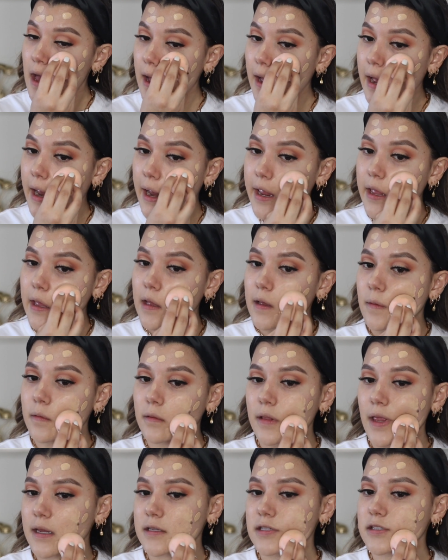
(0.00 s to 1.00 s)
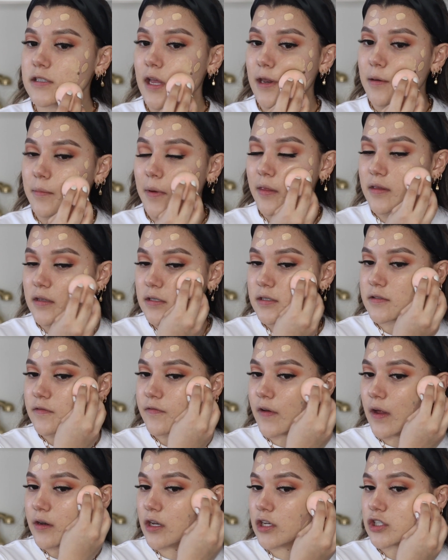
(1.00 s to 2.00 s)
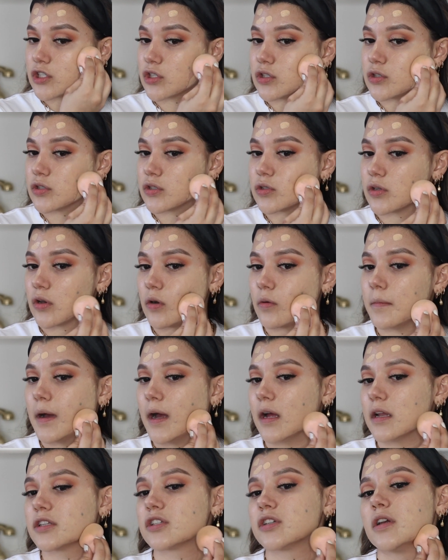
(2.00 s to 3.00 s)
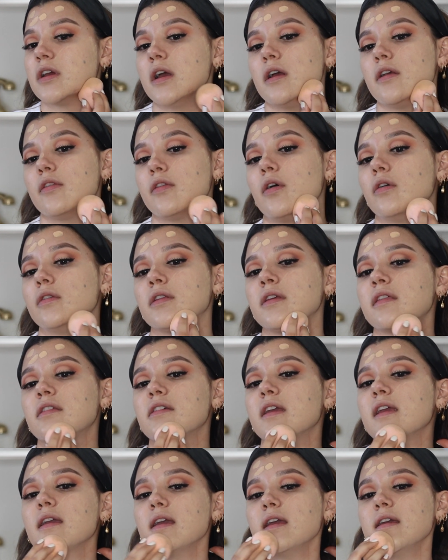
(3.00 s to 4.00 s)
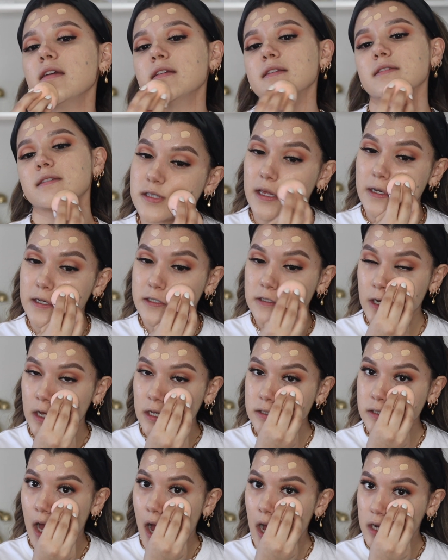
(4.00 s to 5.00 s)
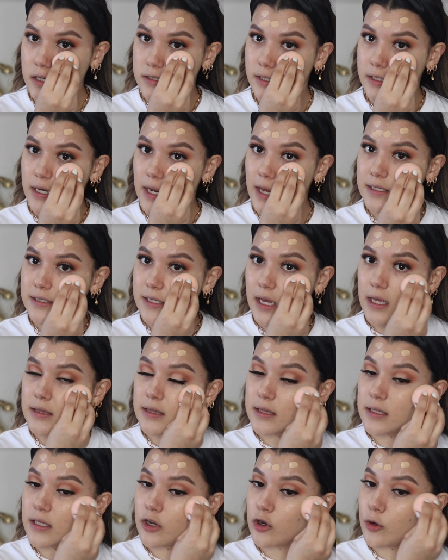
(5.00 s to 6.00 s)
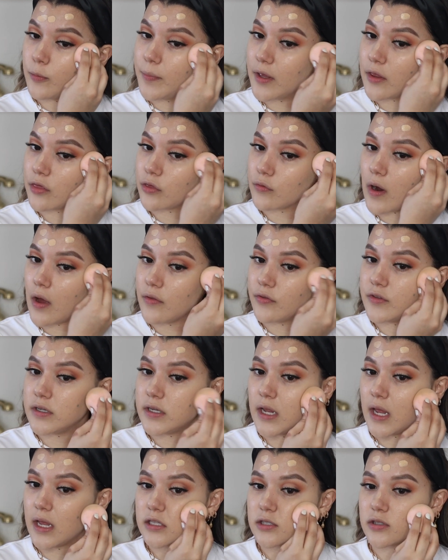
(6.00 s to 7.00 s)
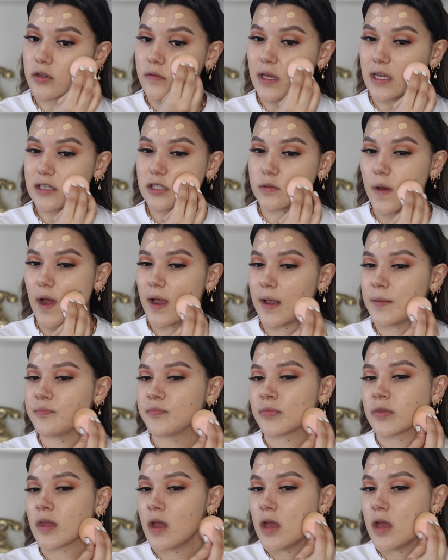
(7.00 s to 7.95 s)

I like stand by this foundation so much. The only thing is that it does oxidize a little bit throughout the day, so that's why